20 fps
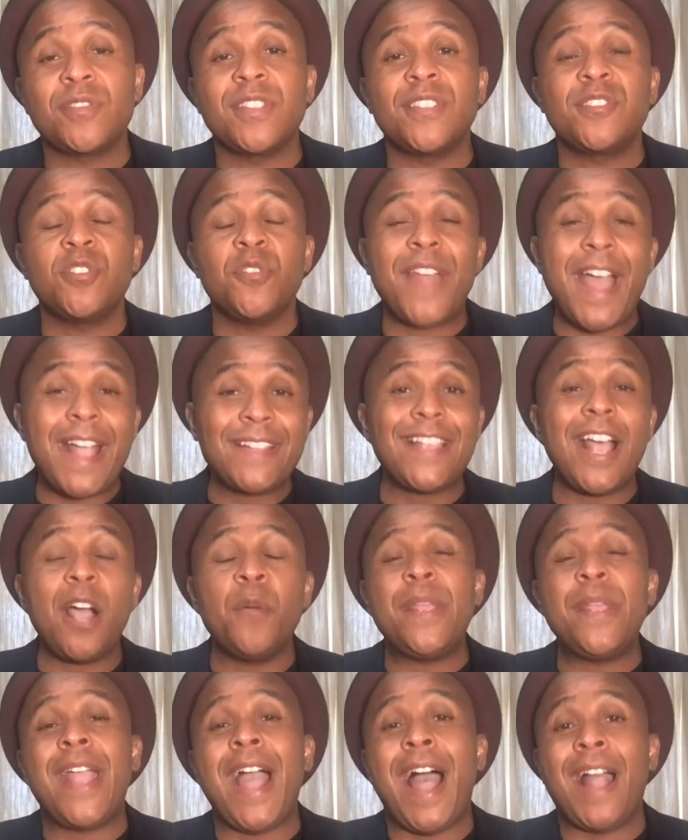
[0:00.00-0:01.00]
And so that's how
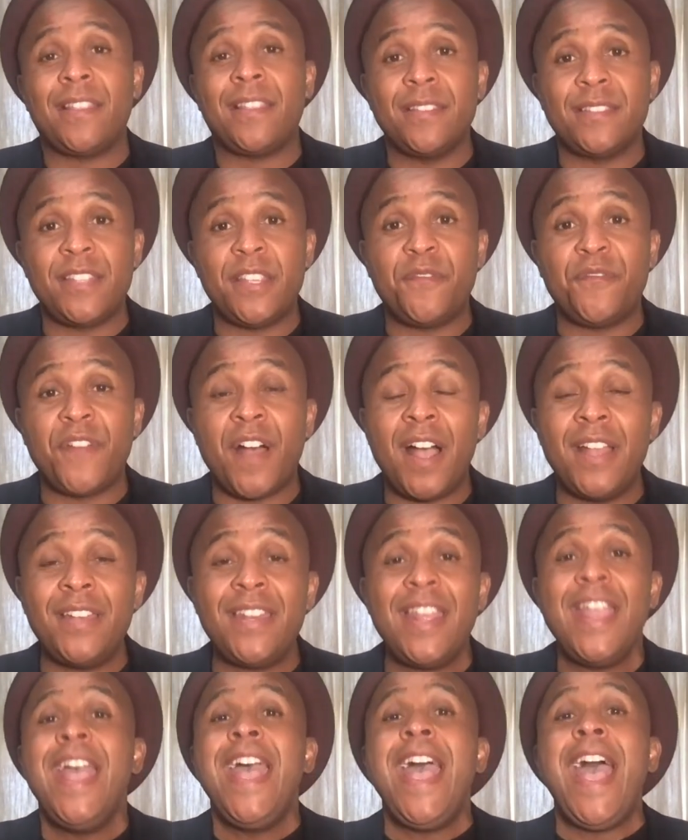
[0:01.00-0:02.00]
we got to defund,
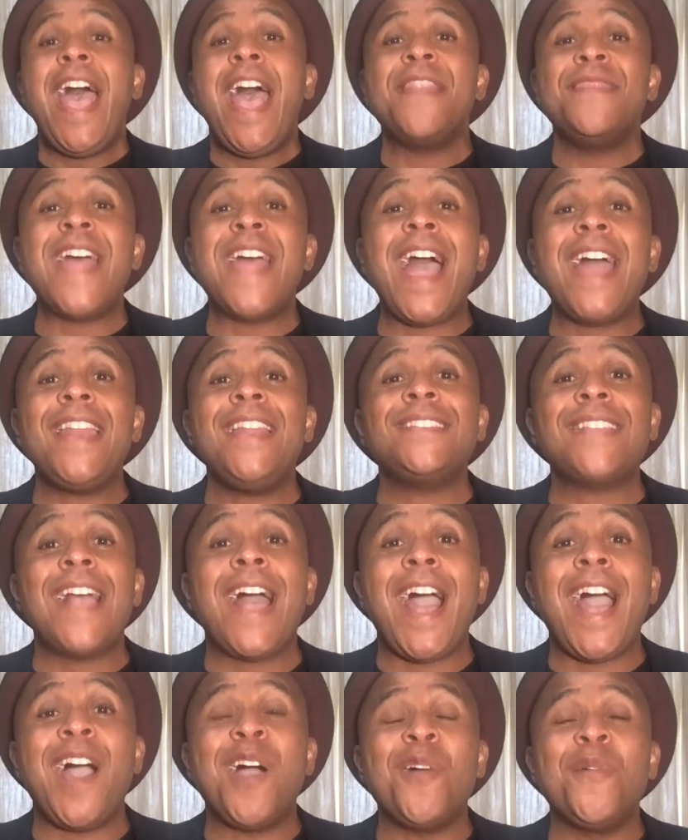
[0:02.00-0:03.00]
and that is
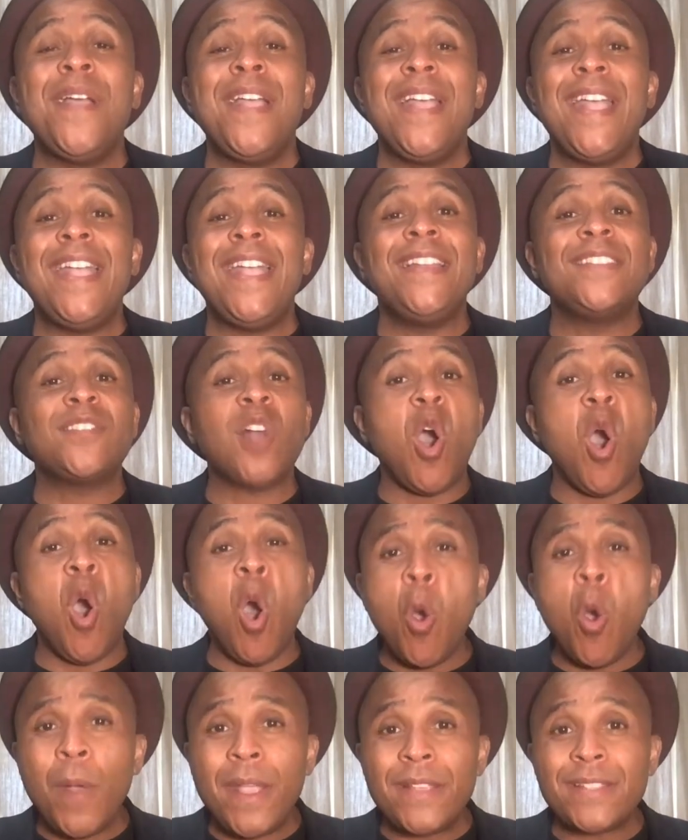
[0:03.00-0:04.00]
how it is
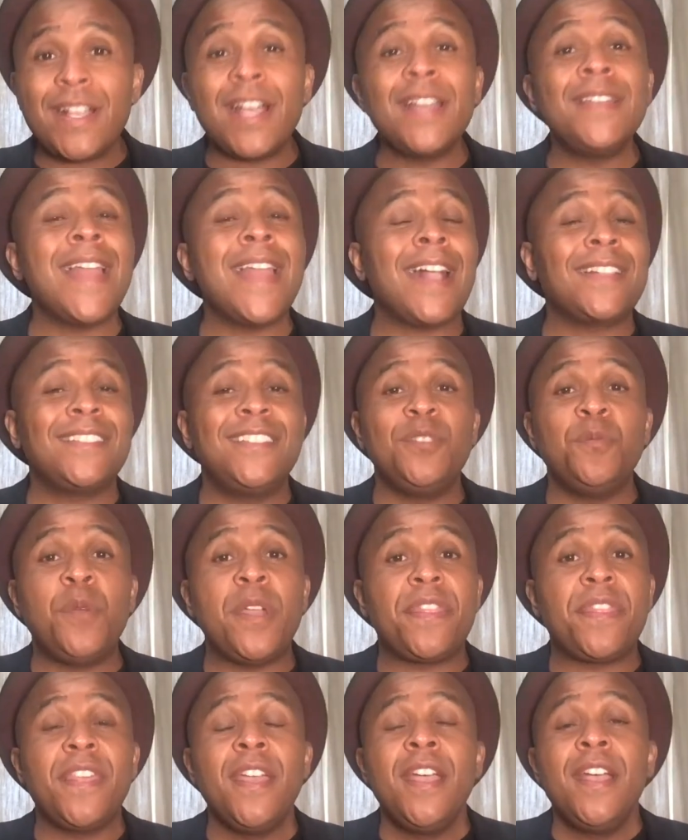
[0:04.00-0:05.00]
always connected
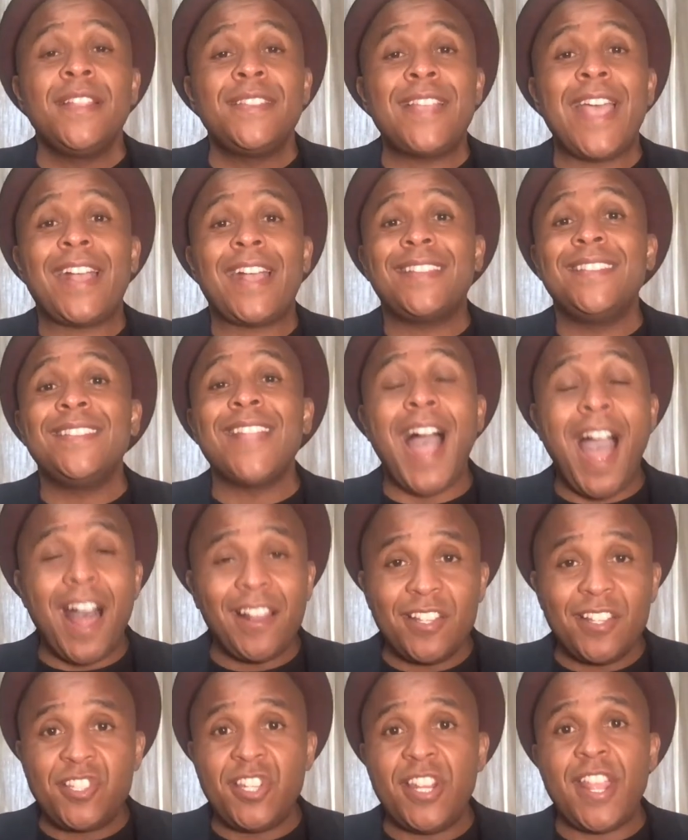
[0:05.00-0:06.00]
with
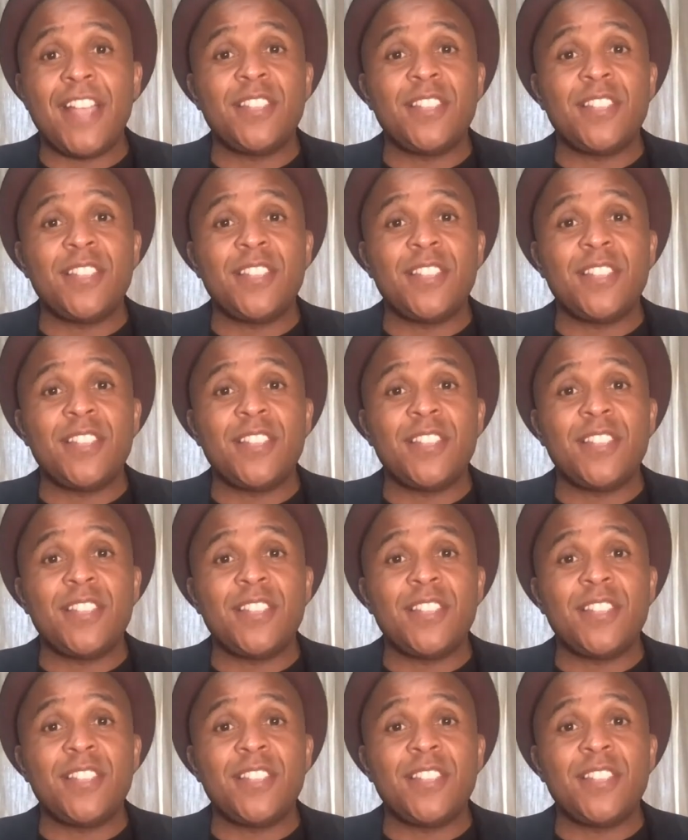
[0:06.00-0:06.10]
technology.